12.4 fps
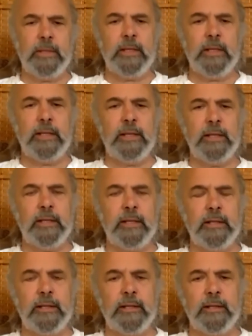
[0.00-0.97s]

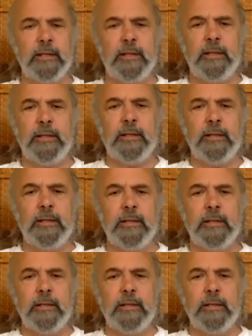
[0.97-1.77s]
Nothing is said.